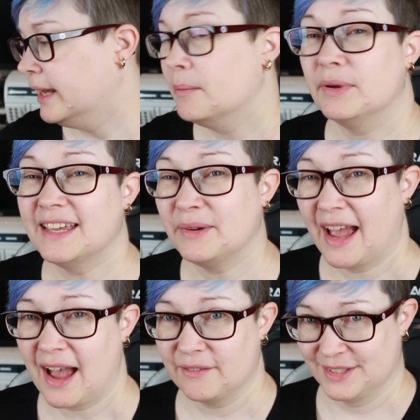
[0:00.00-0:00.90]
But then we
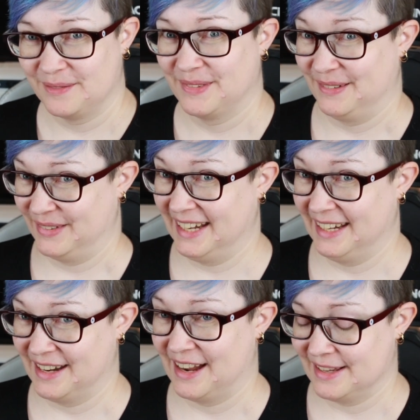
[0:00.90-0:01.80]
have something really
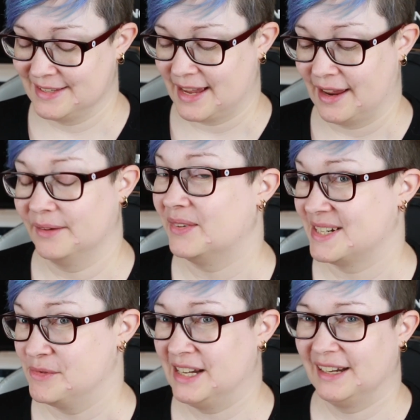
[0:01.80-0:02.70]
nice, and which
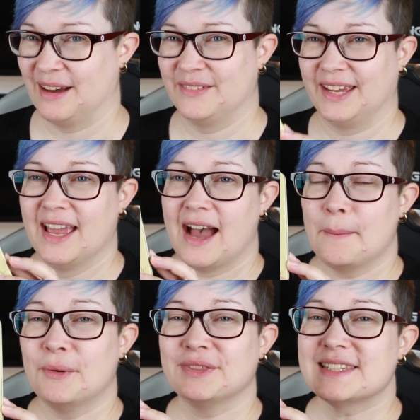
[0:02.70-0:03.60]
I'm really loving. I
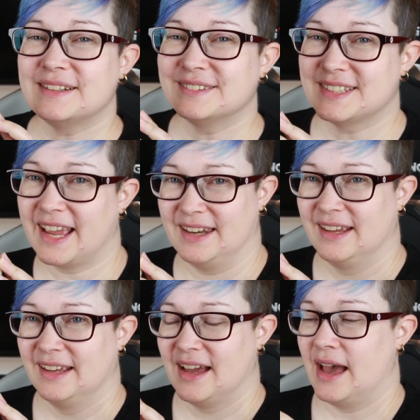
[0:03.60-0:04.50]
bought this little tin.